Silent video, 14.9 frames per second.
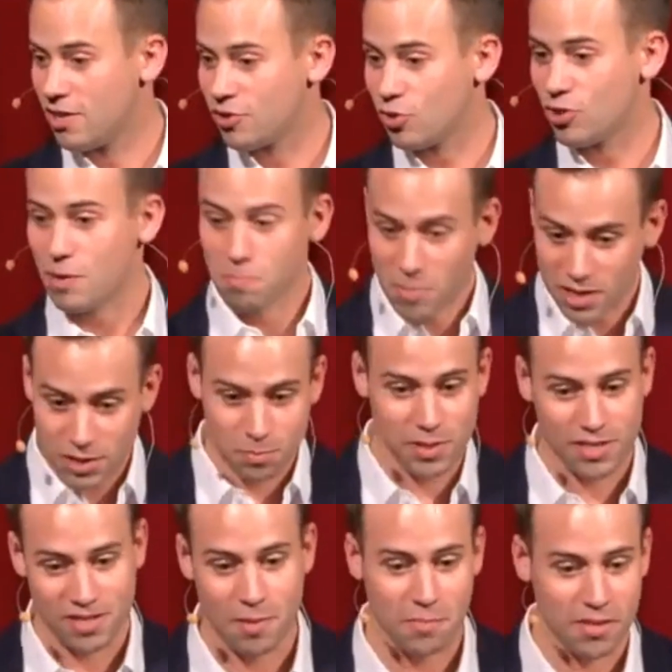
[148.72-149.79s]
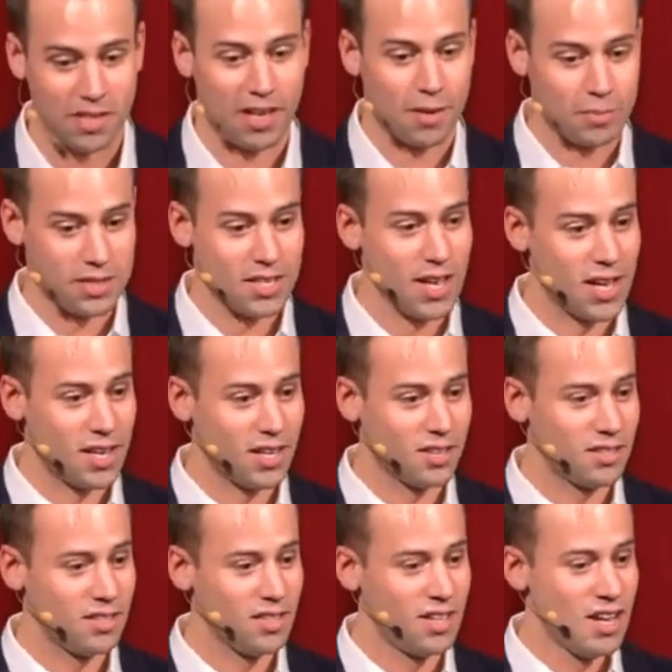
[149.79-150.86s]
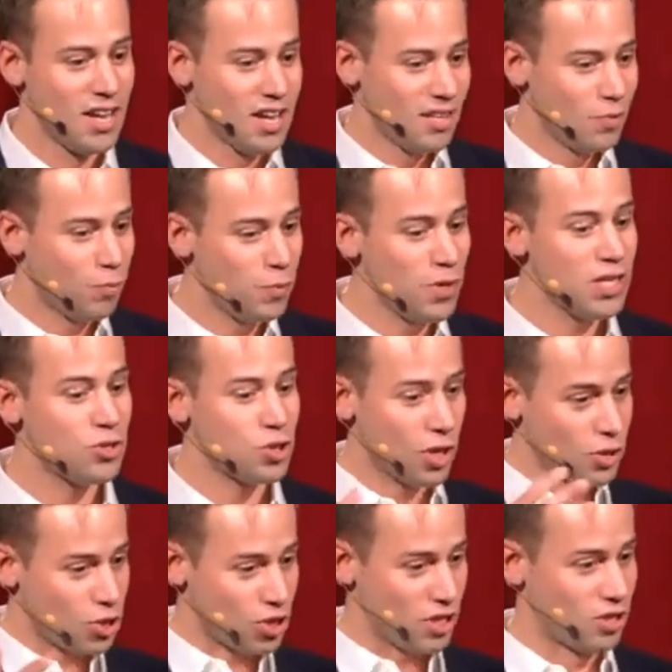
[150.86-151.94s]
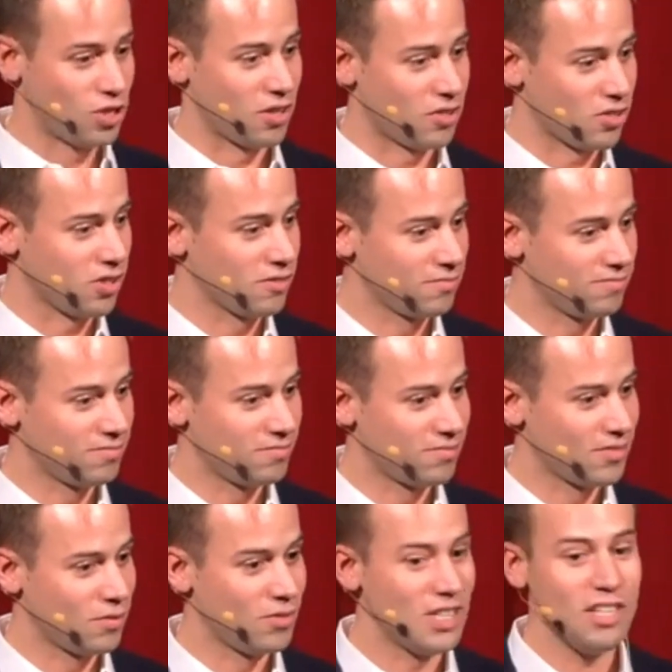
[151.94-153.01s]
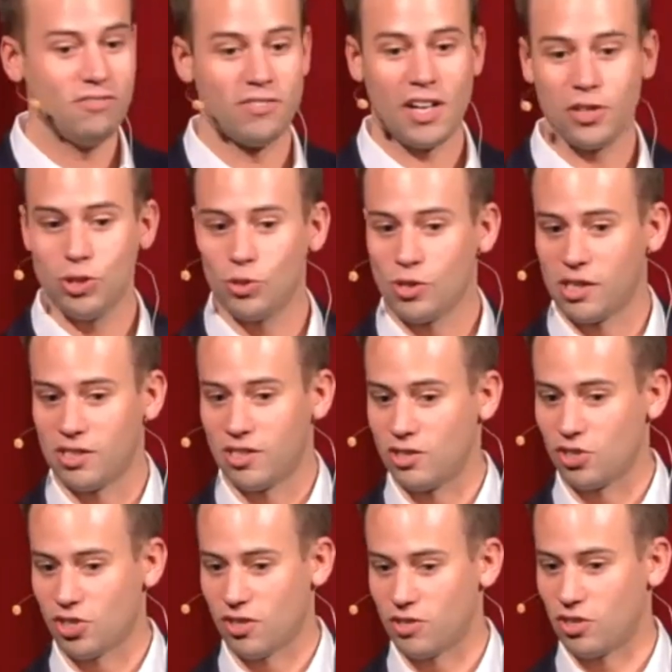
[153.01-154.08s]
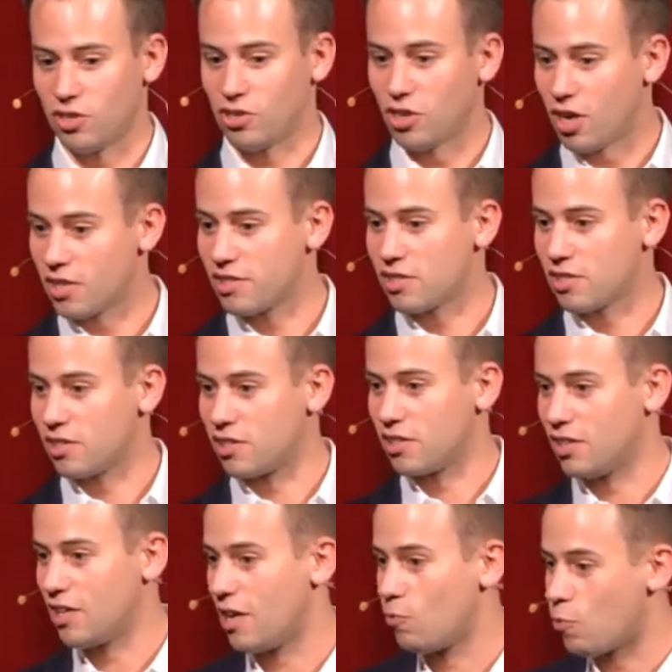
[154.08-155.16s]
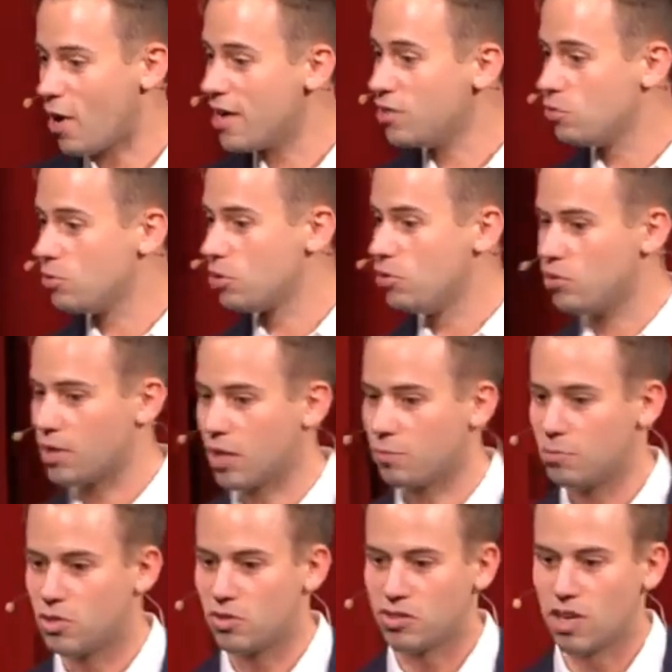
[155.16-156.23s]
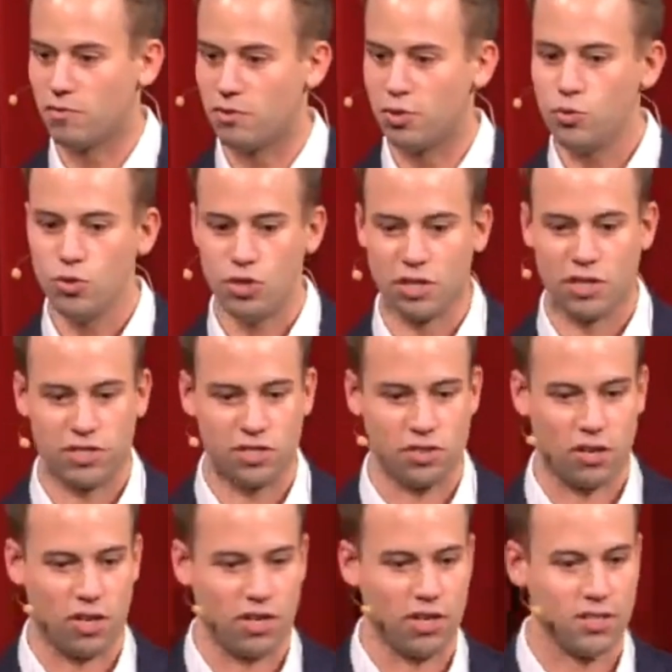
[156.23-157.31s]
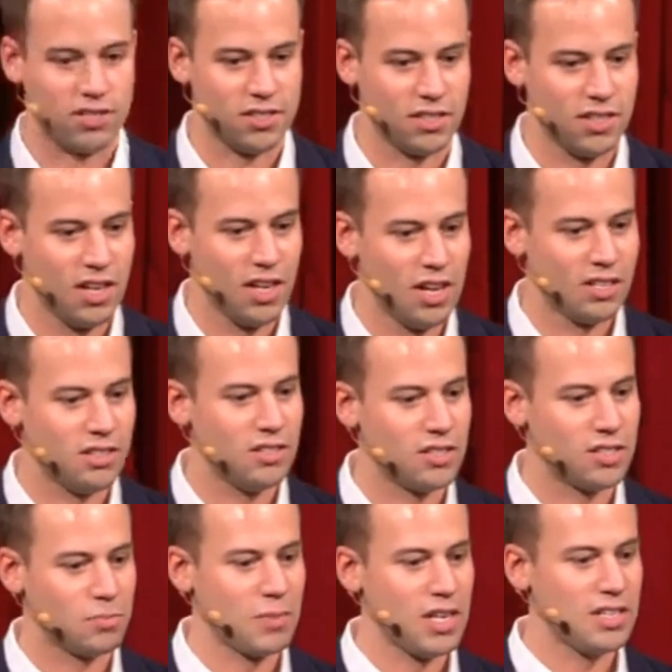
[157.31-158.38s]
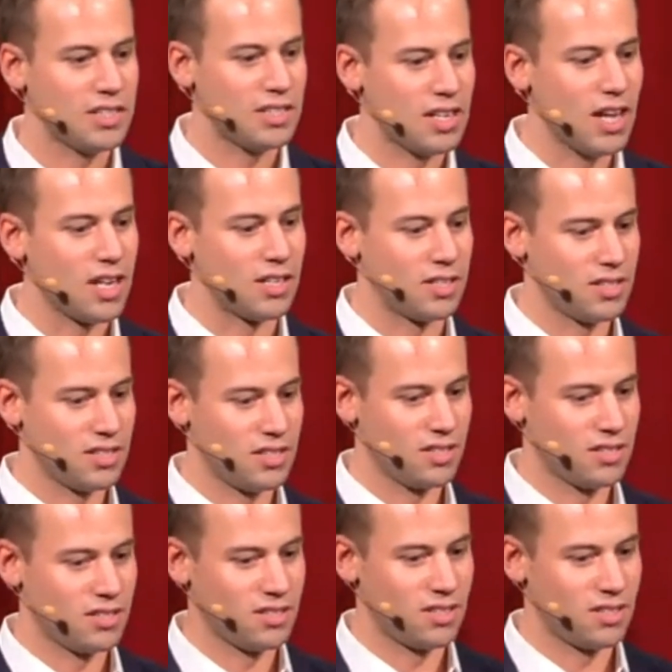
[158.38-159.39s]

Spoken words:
so there must be something I'm saying, then we judge each other. We evaluate each other constantly. And why do we do that? Because evolution has taught us that this makes sense.